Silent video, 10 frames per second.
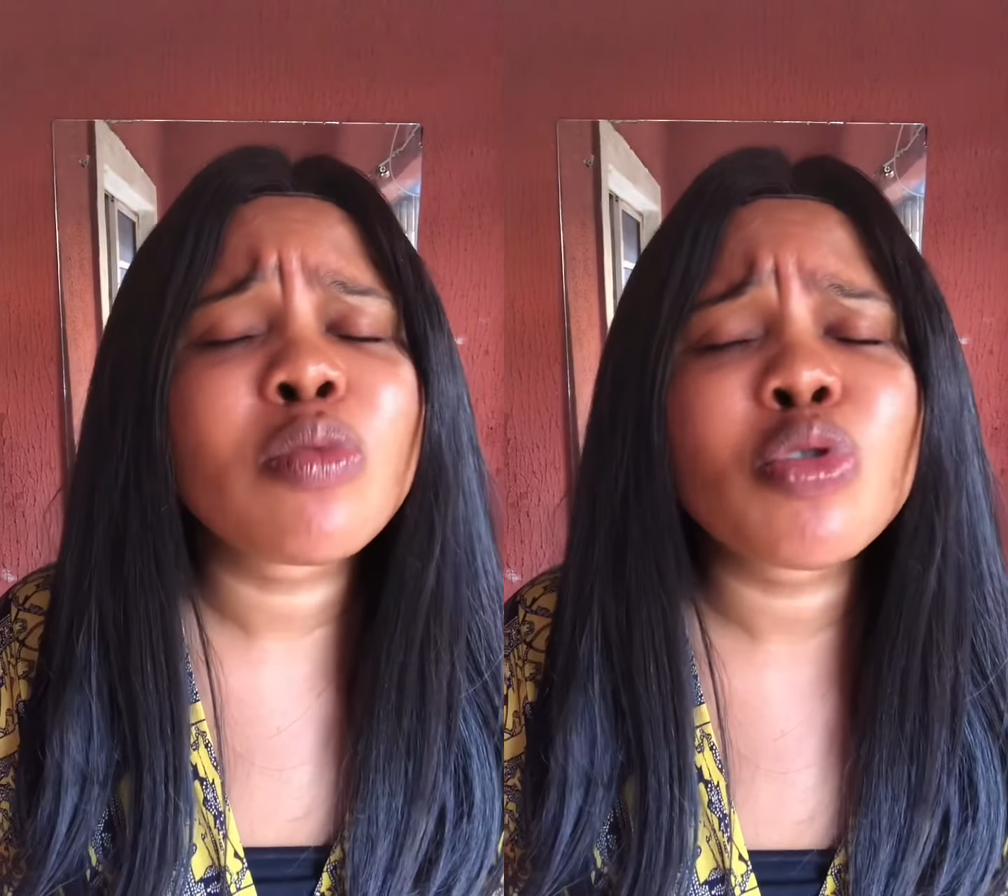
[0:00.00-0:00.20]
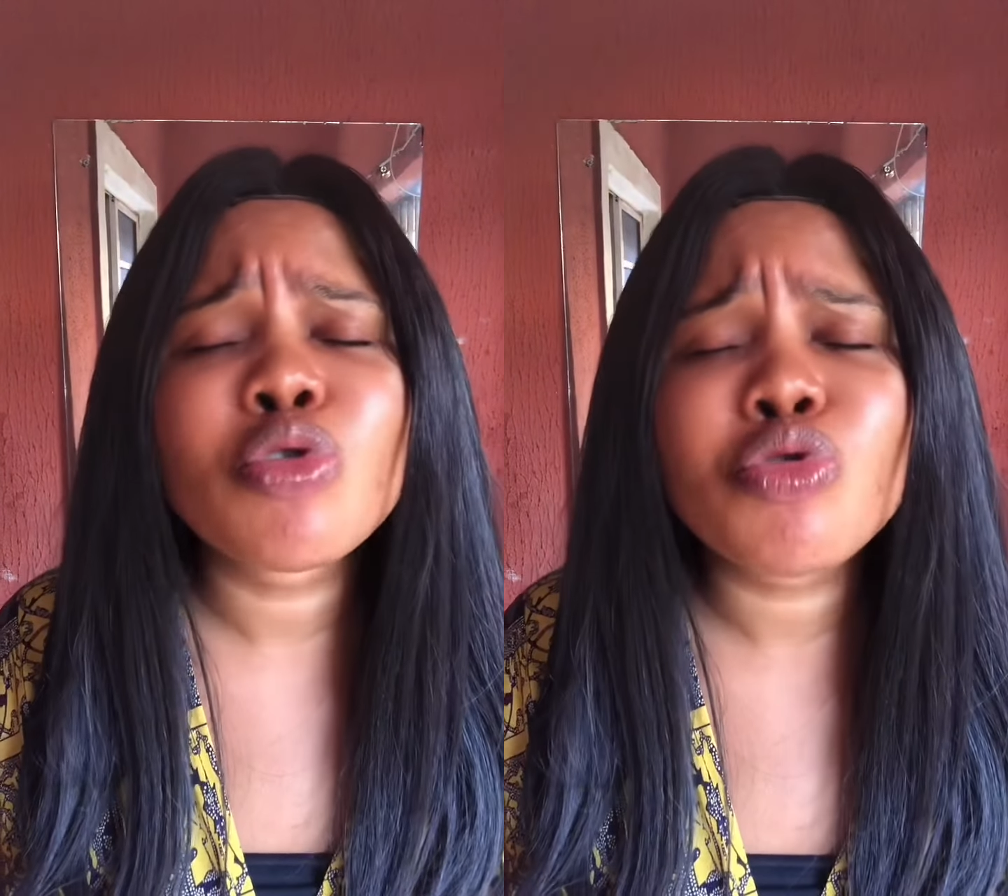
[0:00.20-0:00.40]

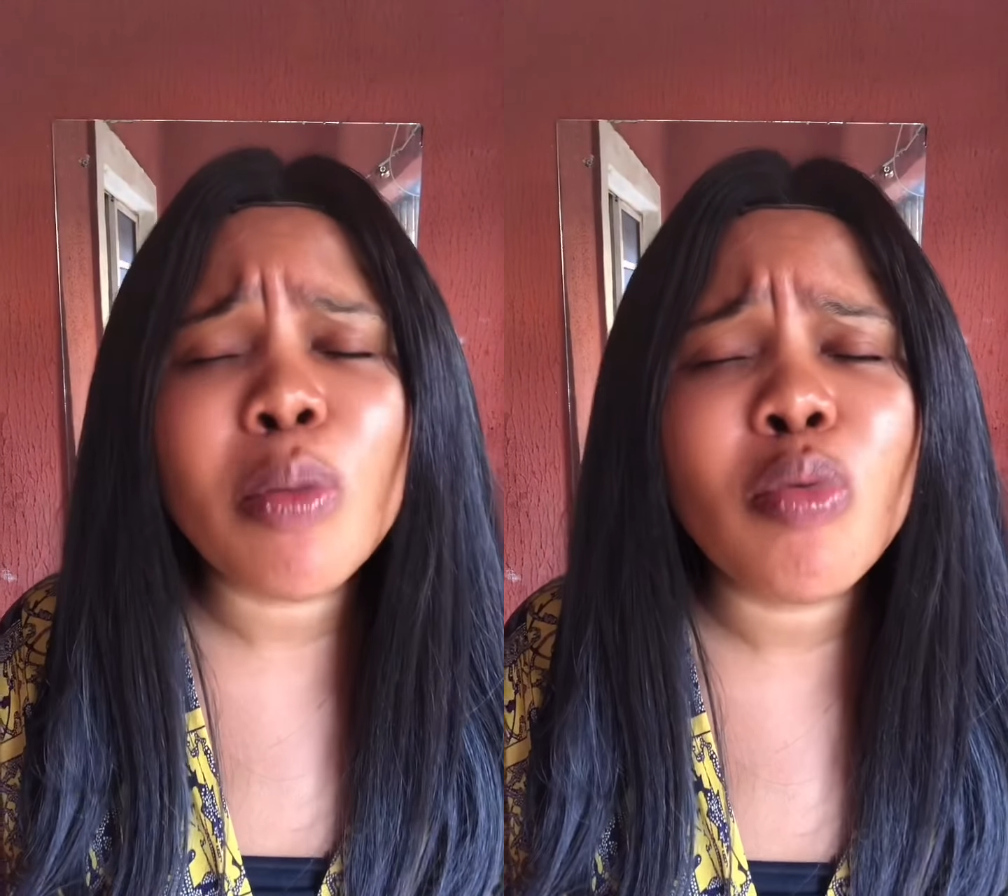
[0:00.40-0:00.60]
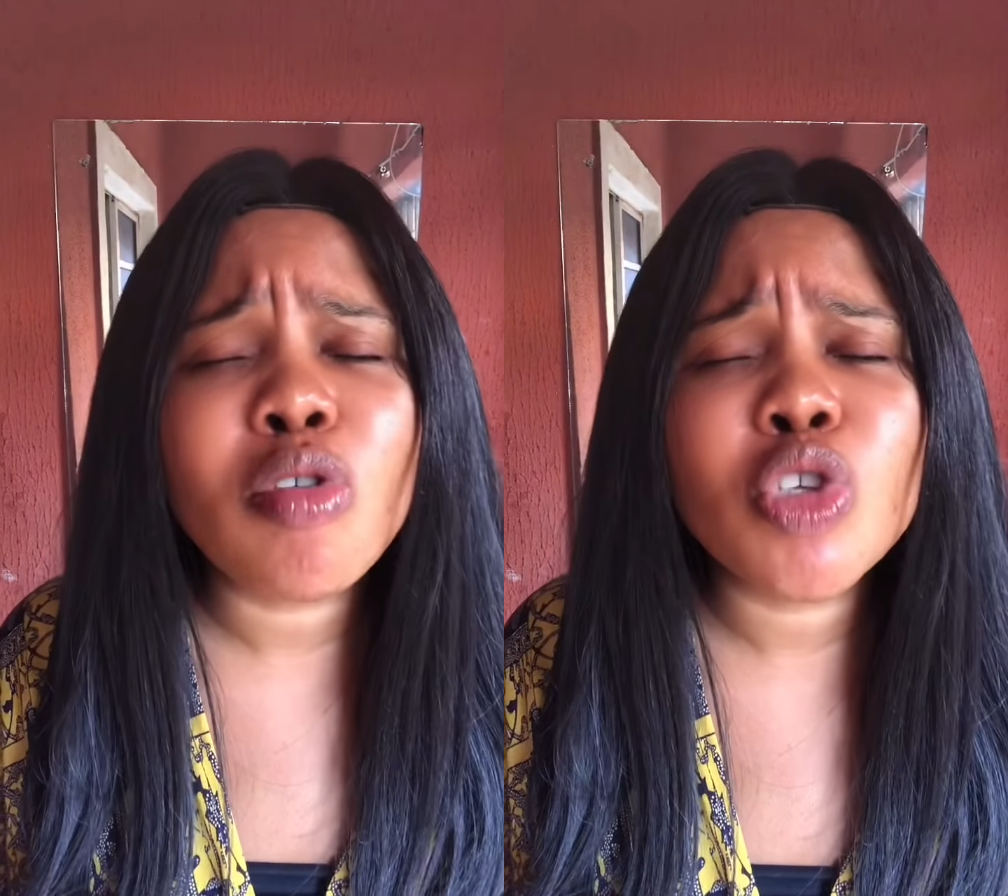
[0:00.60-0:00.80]
so
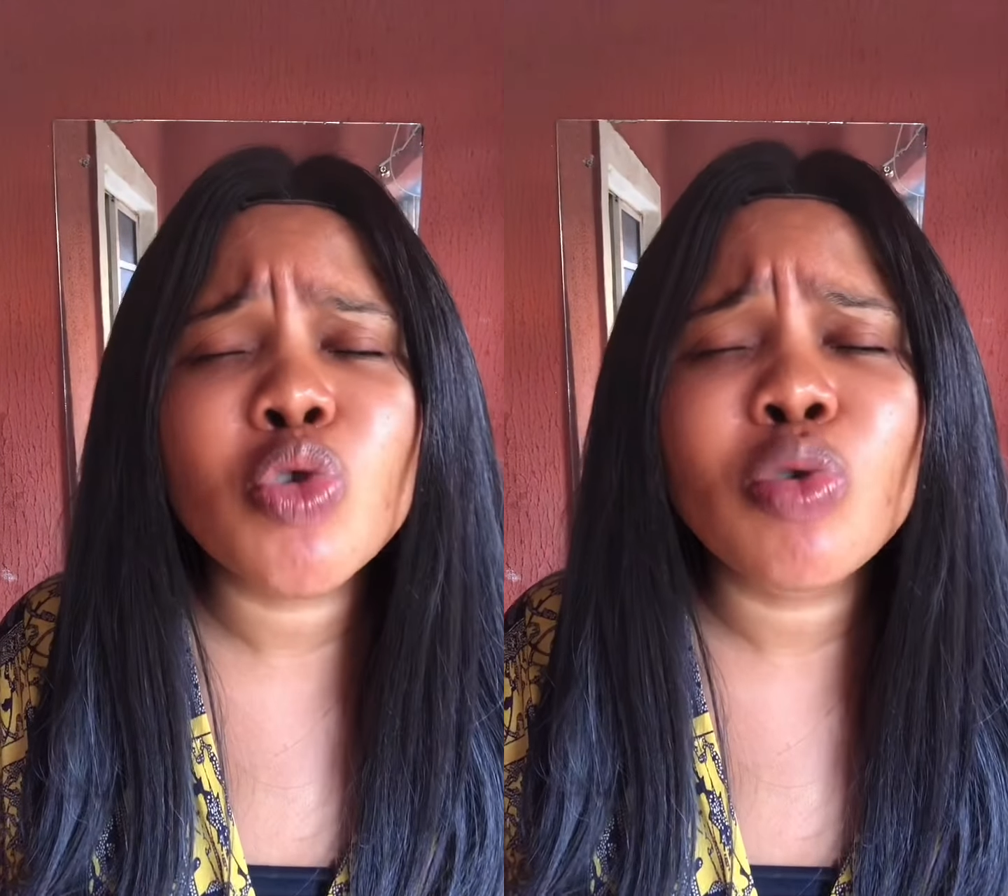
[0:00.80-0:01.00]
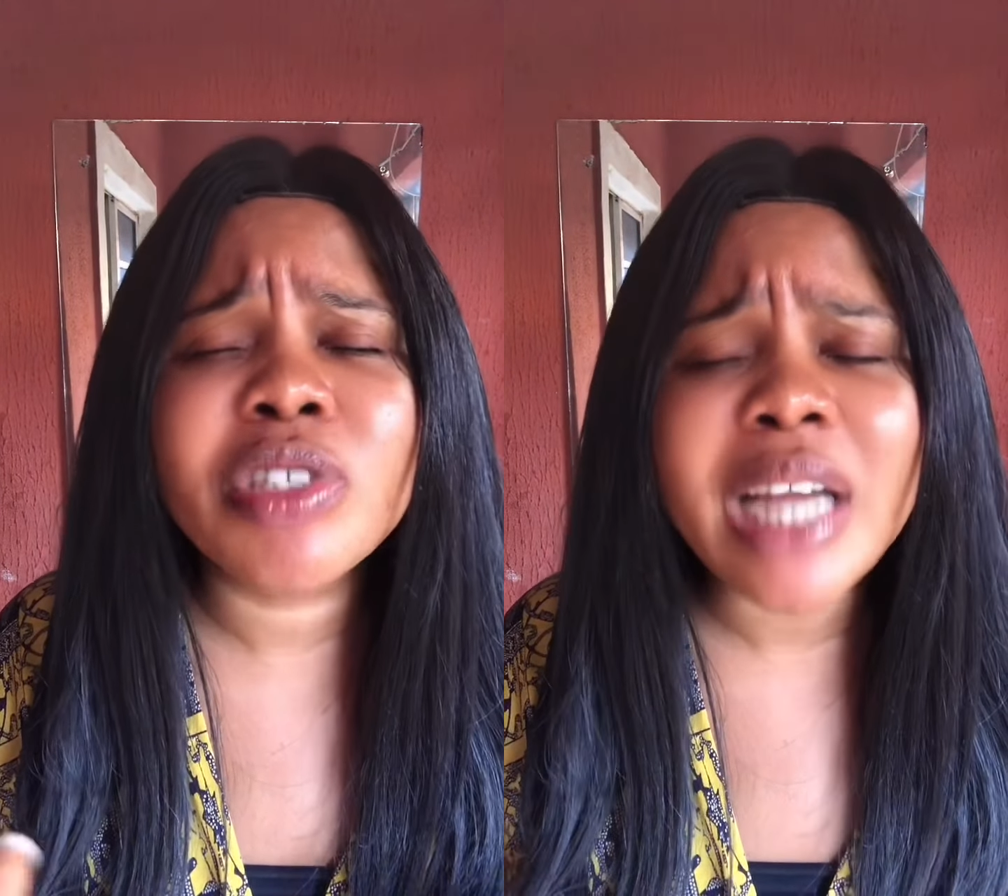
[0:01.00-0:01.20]
troubled or
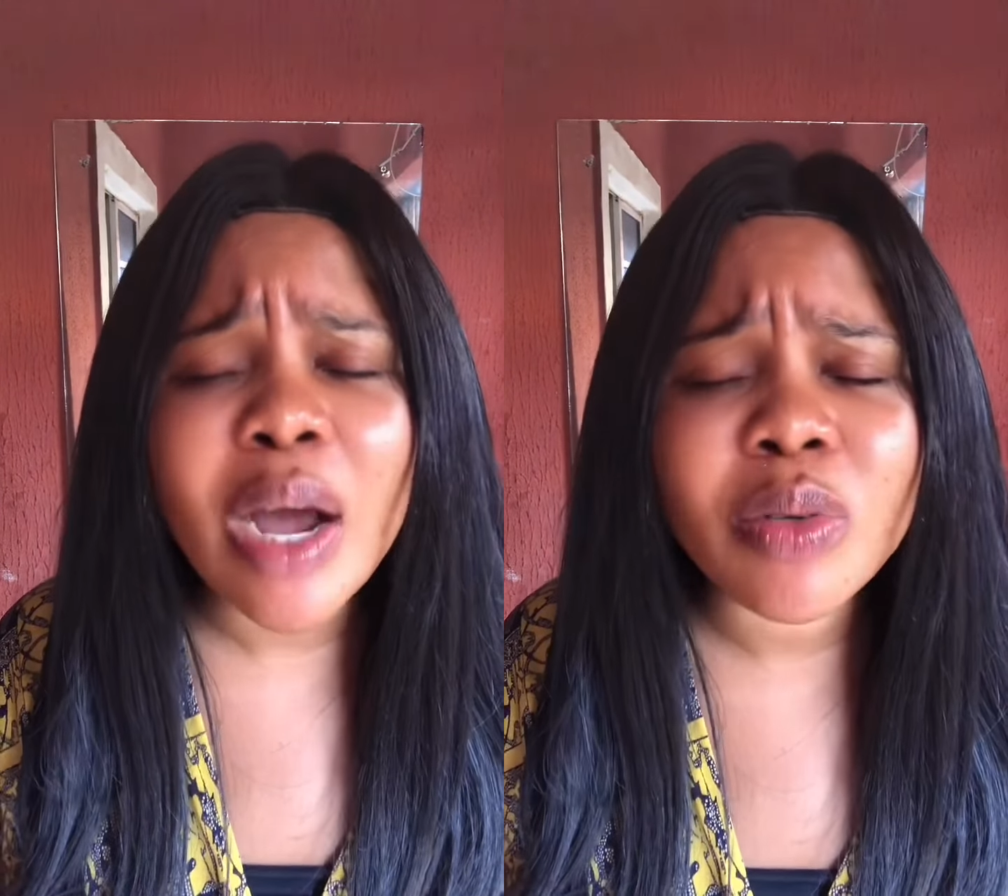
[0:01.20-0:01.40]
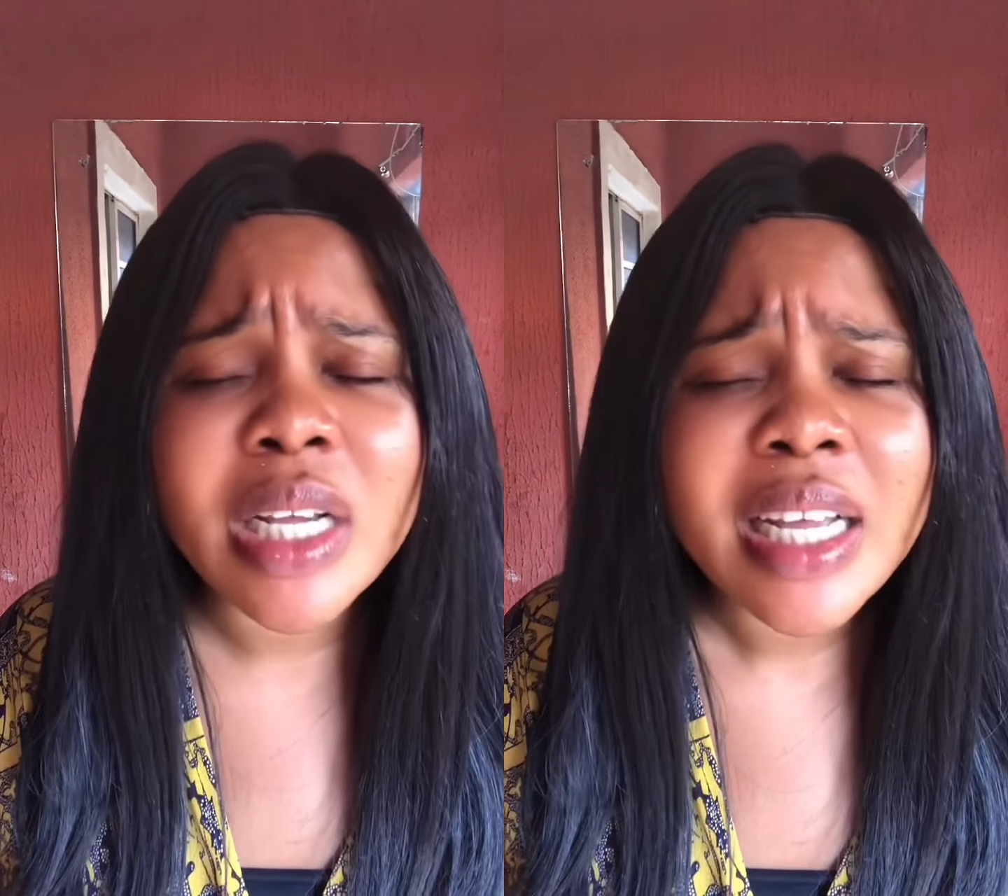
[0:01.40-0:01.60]
so
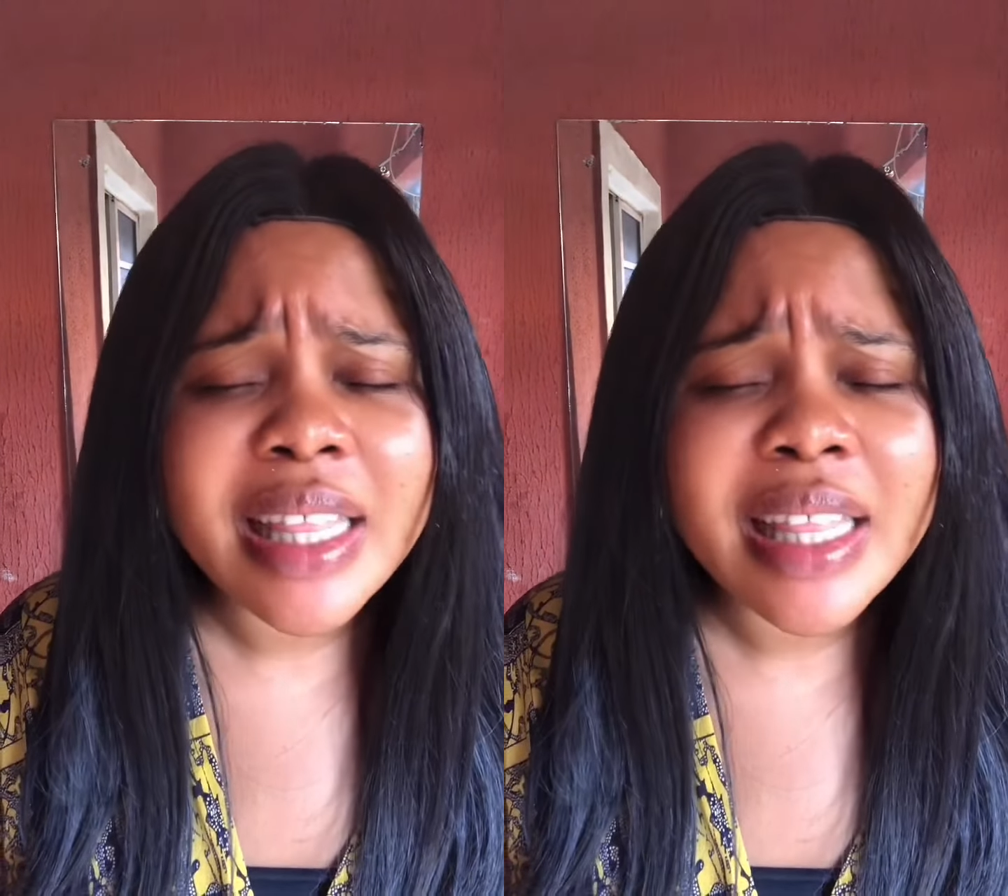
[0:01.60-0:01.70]
down